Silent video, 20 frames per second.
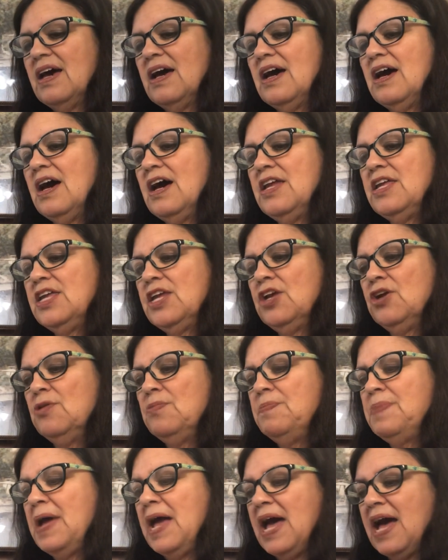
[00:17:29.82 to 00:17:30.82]
A year
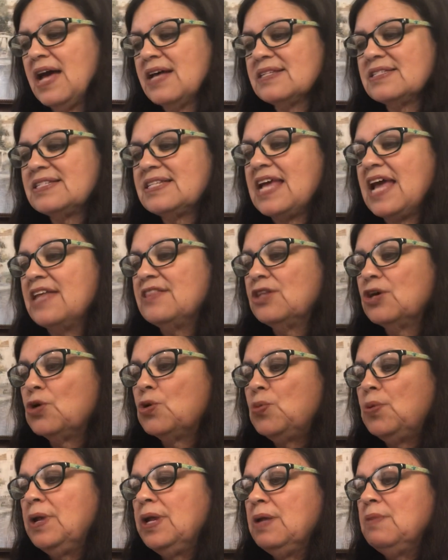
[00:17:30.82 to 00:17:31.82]
passed, and the
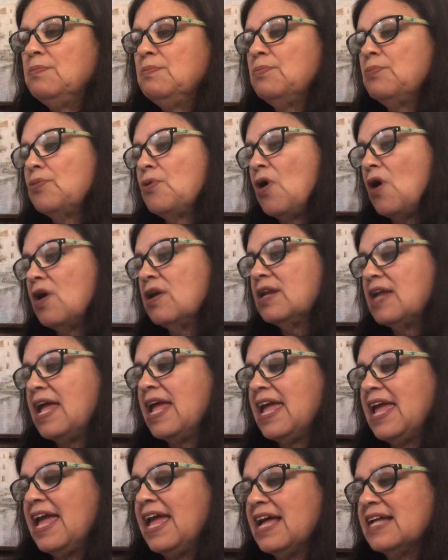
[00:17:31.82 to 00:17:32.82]
queen brought
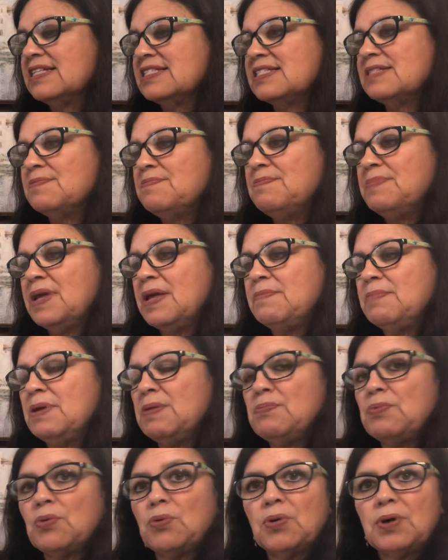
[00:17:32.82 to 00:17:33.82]
a handsome
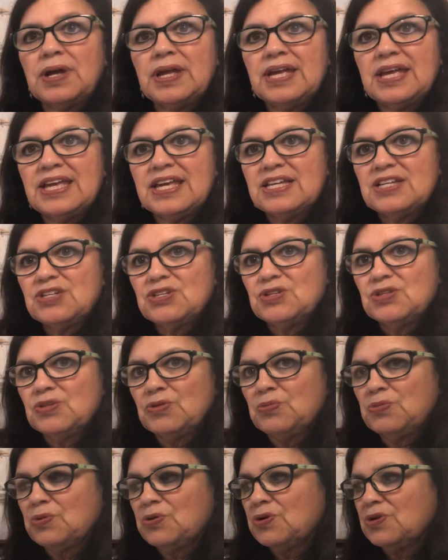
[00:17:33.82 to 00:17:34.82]
baby boy into
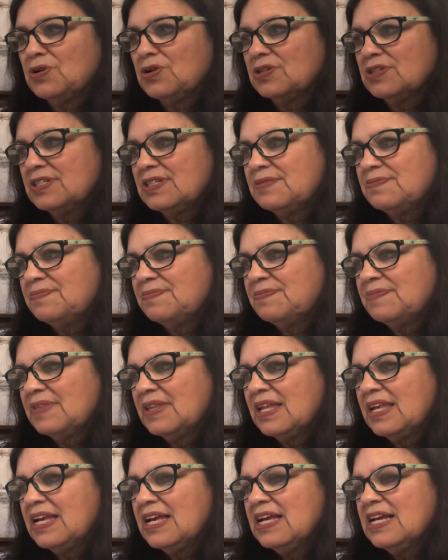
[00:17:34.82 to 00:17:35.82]
the world.
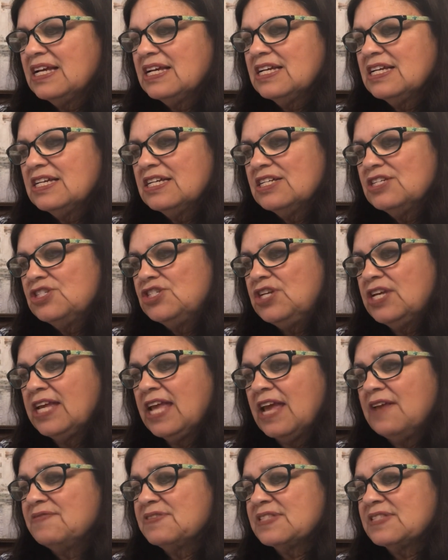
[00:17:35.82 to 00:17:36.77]
She gave